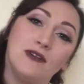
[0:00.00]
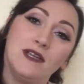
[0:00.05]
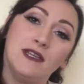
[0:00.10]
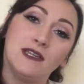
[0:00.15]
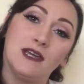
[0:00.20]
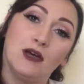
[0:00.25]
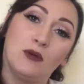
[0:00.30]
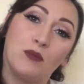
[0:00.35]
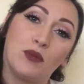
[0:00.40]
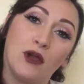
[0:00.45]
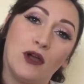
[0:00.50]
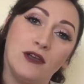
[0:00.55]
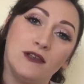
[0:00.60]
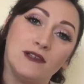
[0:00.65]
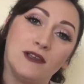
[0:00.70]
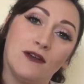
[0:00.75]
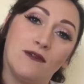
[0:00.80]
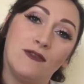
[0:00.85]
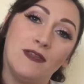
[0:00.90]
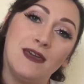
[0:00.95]
retail price
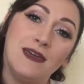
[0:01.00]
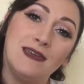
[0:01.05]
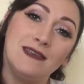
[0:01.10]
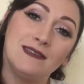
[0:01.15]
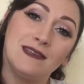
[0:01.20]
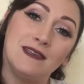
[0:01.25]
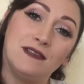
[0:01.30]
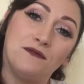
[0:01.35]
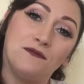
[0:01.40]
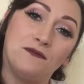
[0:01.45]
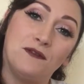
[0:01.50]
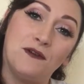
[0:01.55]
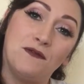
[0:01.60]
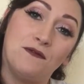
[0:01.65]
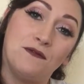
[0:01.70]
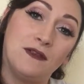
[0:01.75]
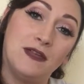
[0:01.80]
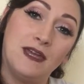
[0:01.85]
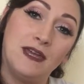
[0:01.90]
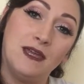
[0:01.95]
of these is
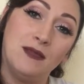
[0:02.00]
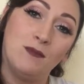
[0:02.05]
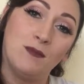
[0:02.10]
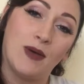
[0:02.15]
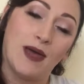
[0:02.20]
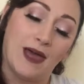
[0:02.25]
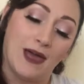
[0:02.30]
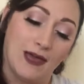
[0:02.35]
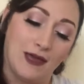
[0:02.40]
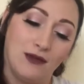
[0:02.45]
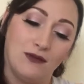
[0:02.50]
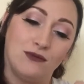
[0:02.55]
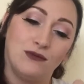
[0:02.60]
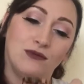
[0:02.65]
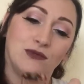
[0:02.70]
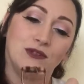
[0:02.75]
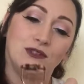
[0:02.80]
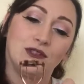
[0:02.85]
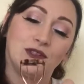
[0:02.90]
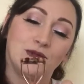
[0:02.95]

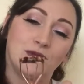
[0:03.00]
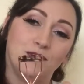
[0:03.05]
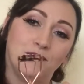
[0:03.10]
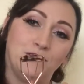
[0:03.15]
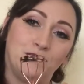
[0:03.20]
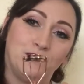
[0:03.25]
£15.